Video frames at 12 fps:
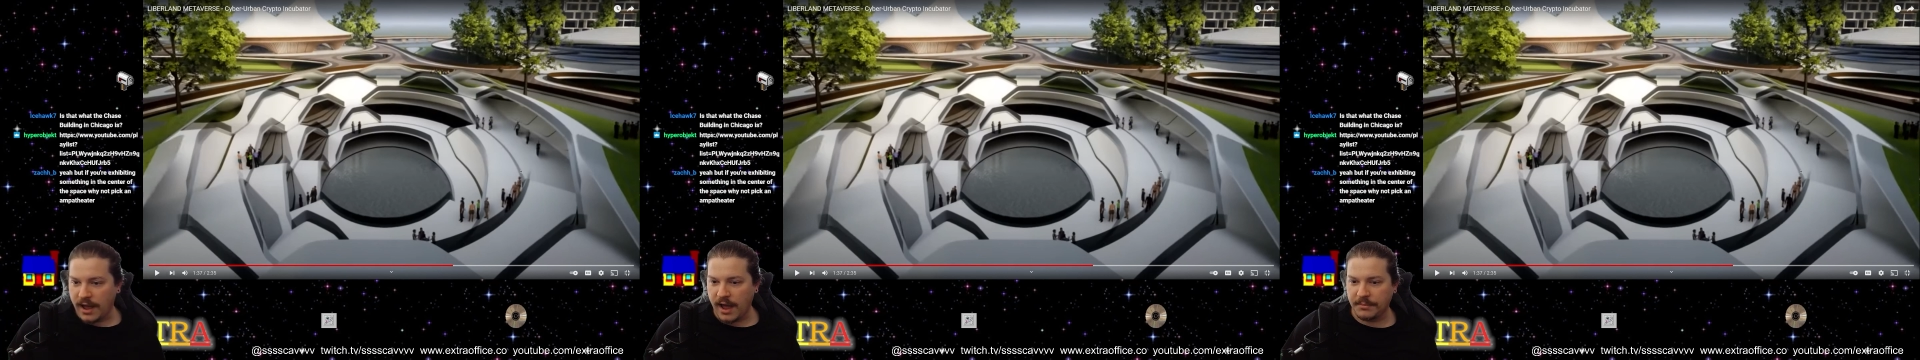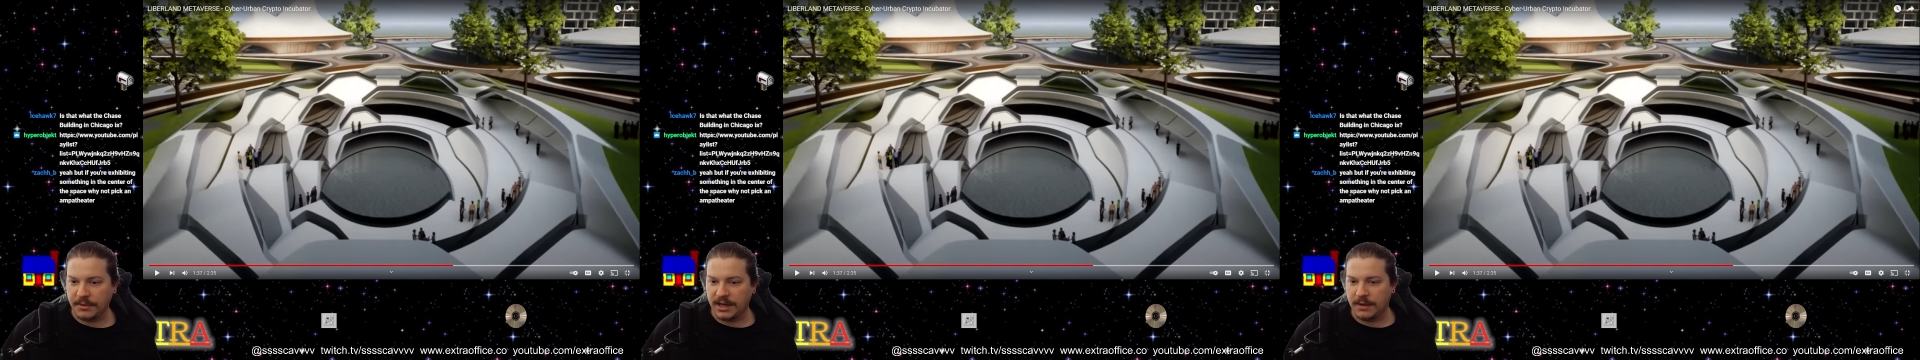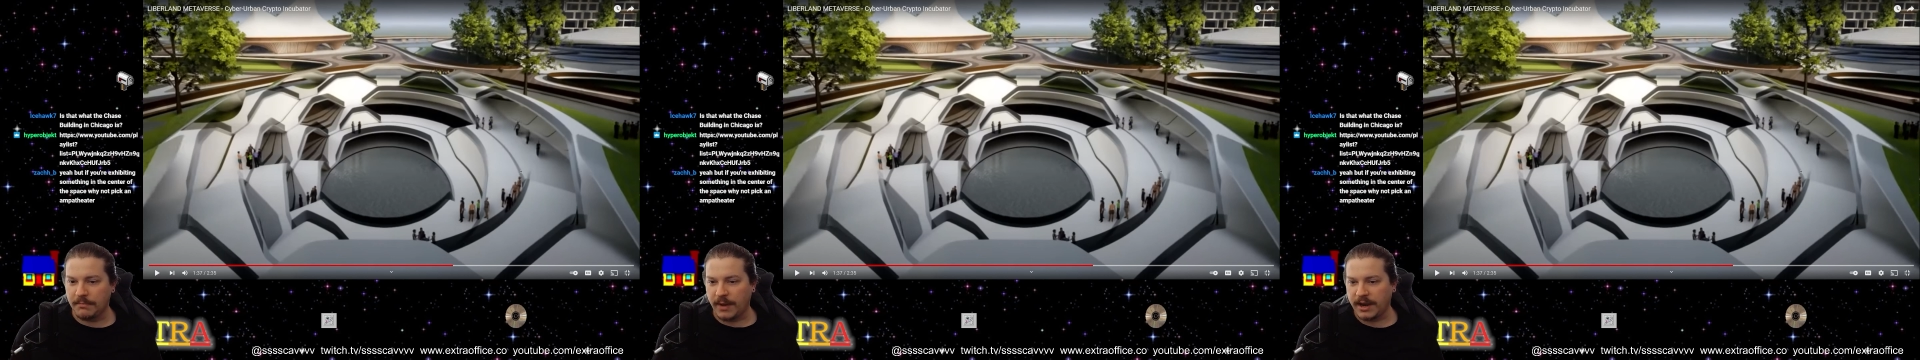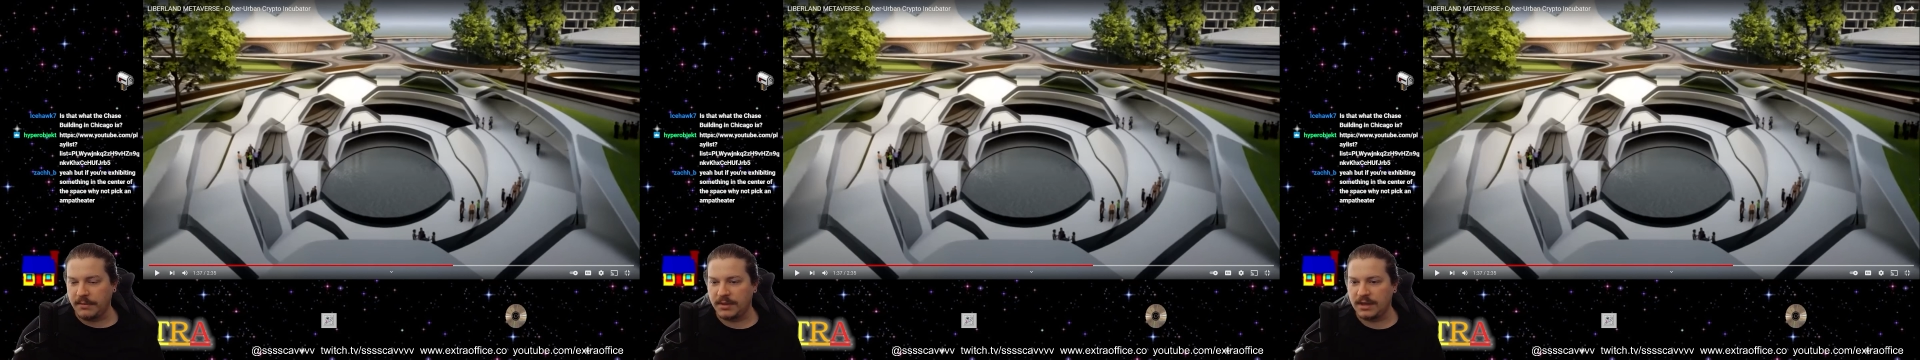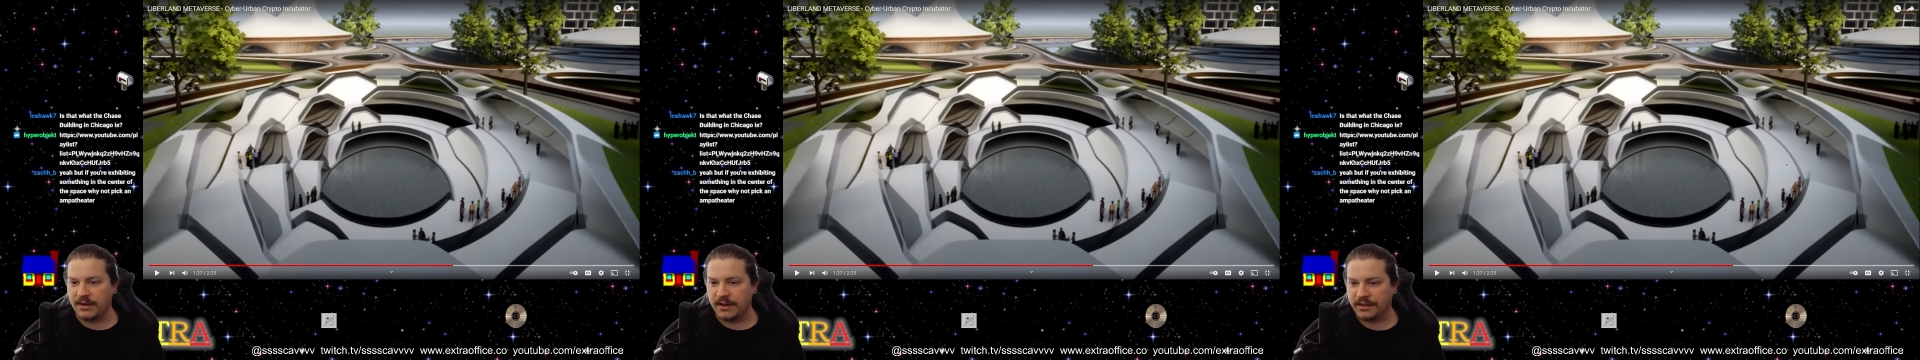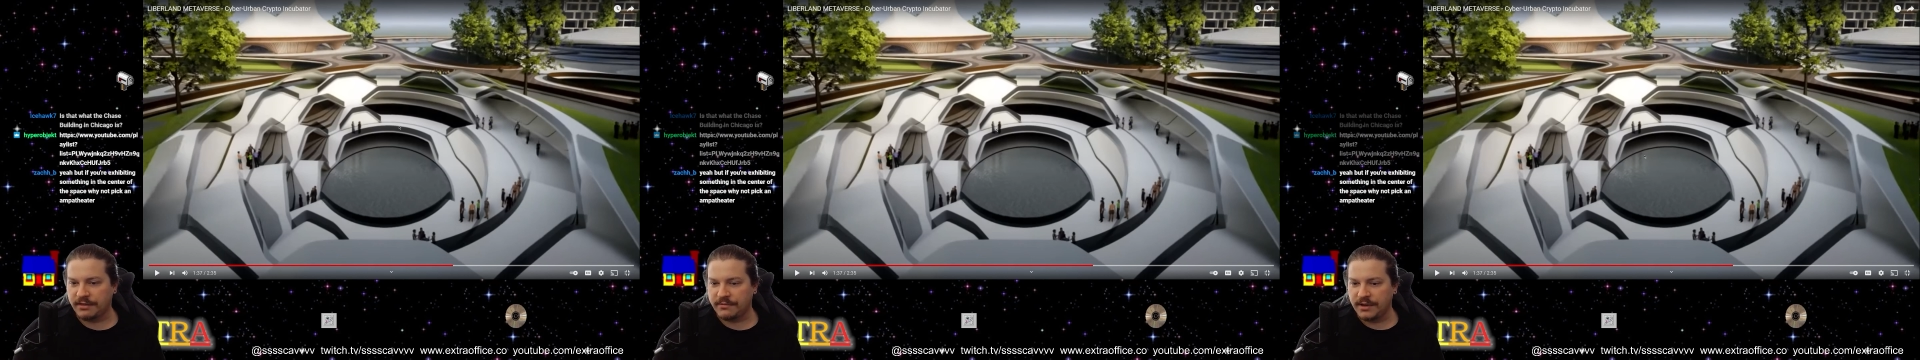I mean, it might be
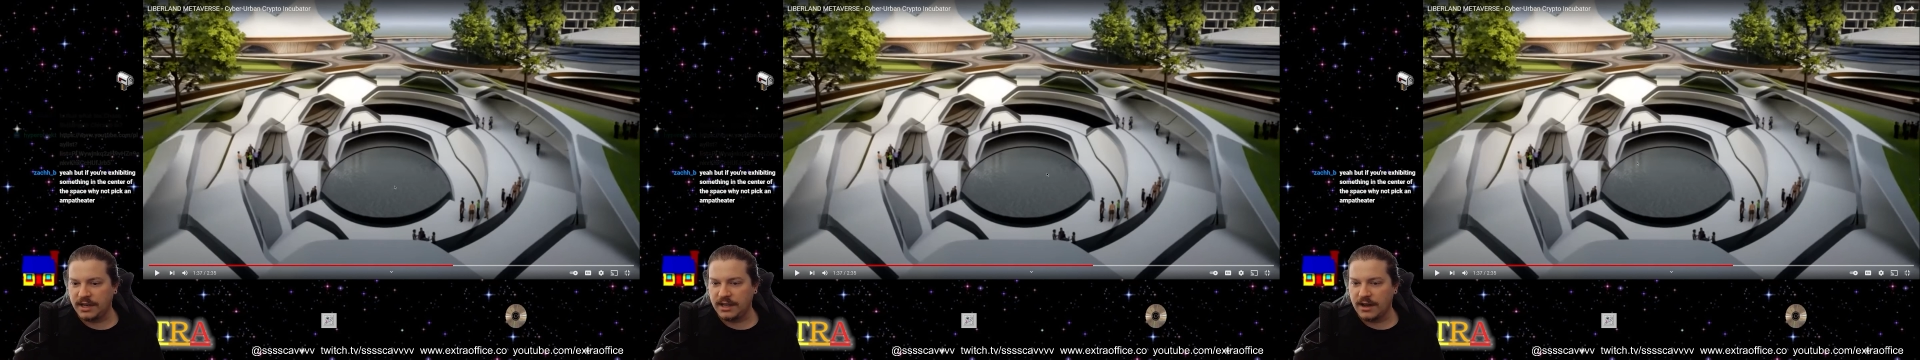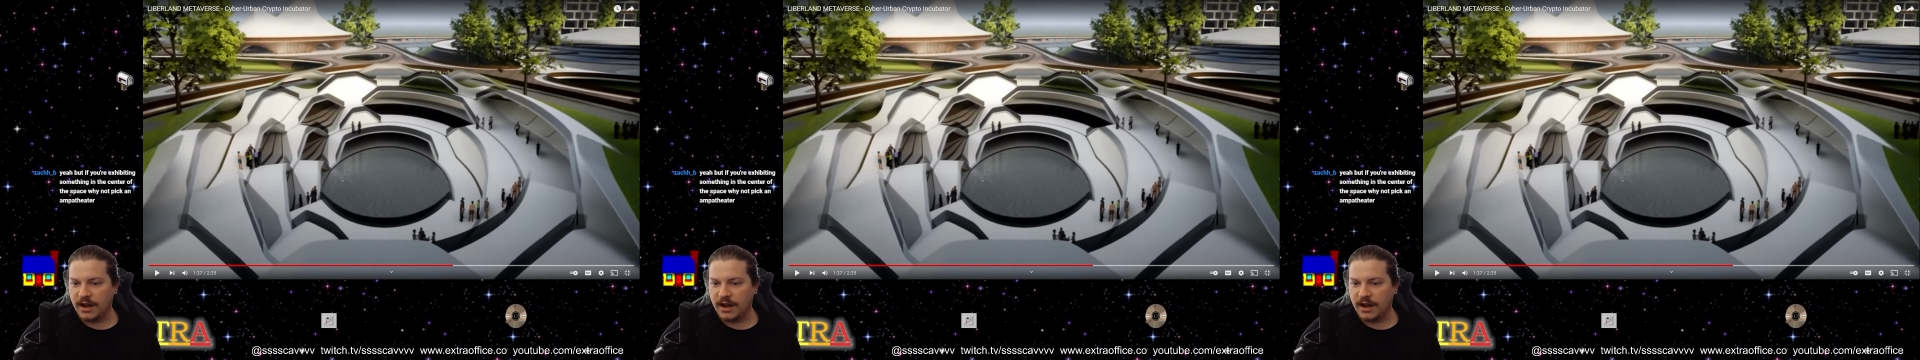a 3D